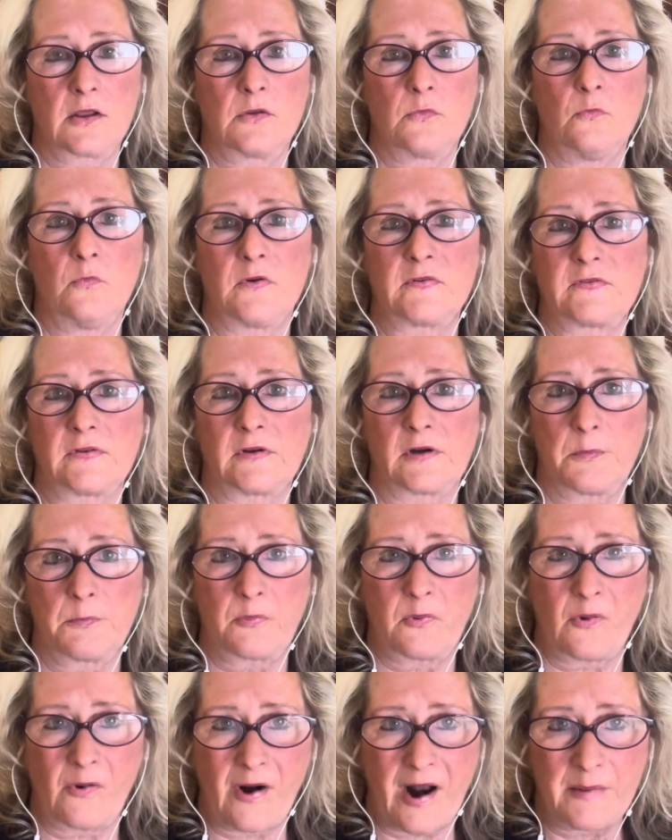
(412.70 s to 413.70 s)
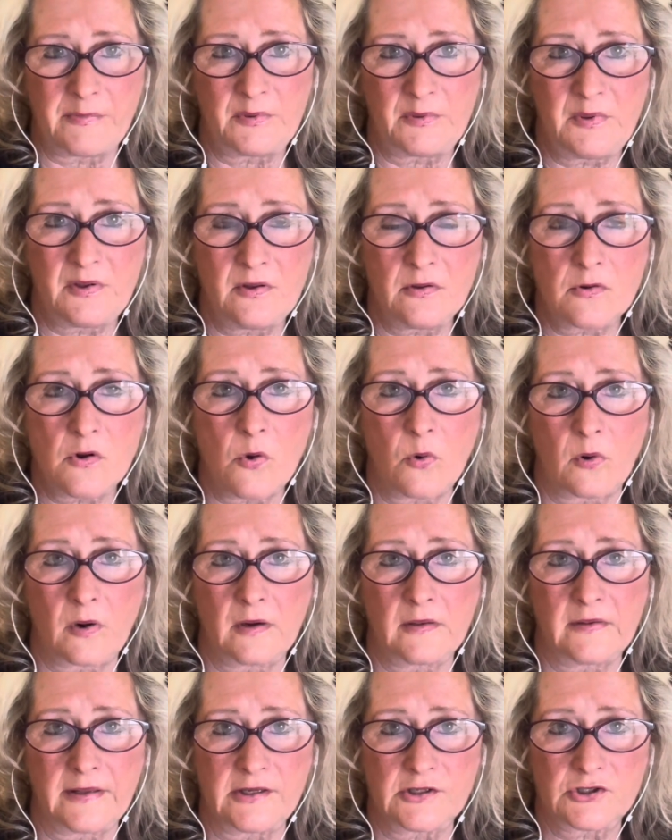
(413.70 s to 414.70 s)
Was there a probable
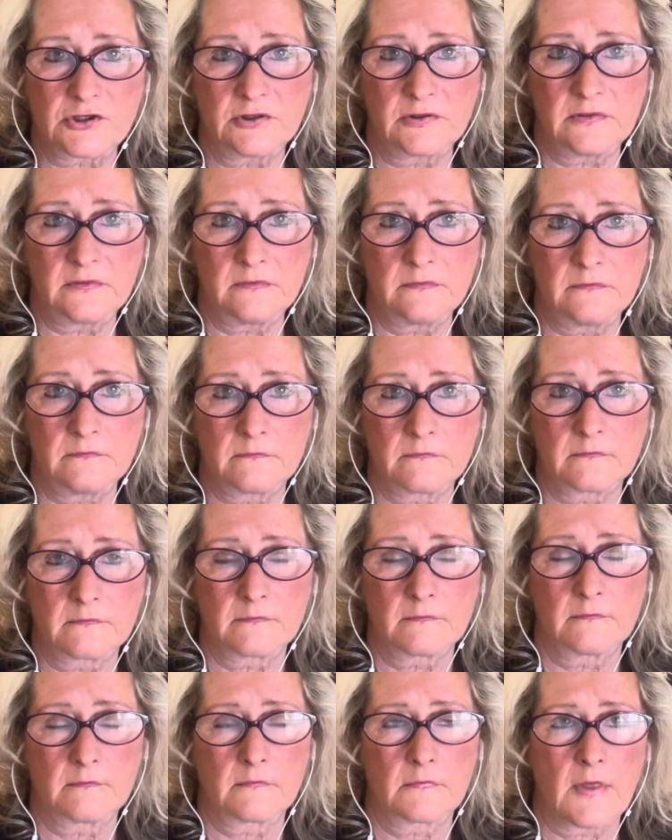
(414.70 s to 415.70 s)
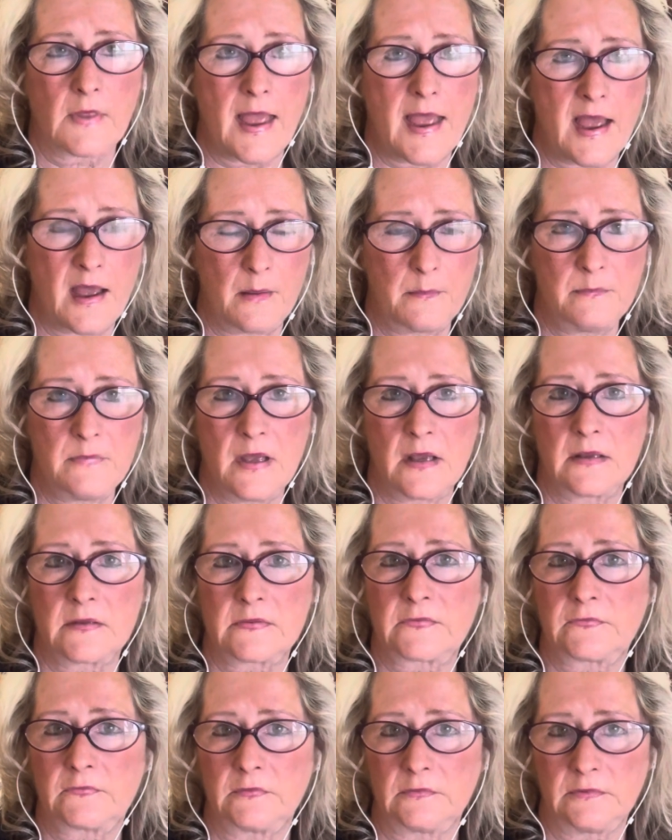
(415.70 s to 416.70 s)
correlation?
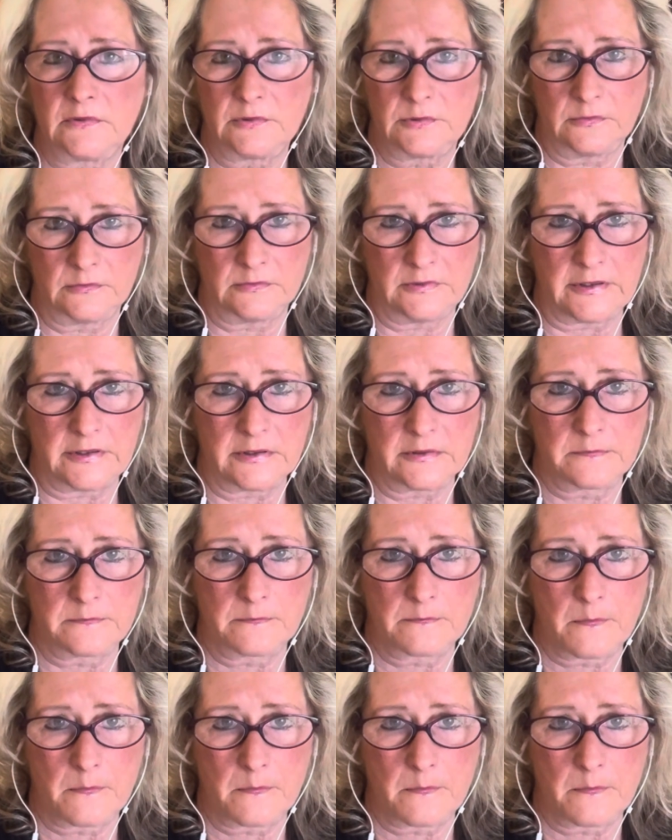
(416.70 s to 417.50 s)
Absolutely.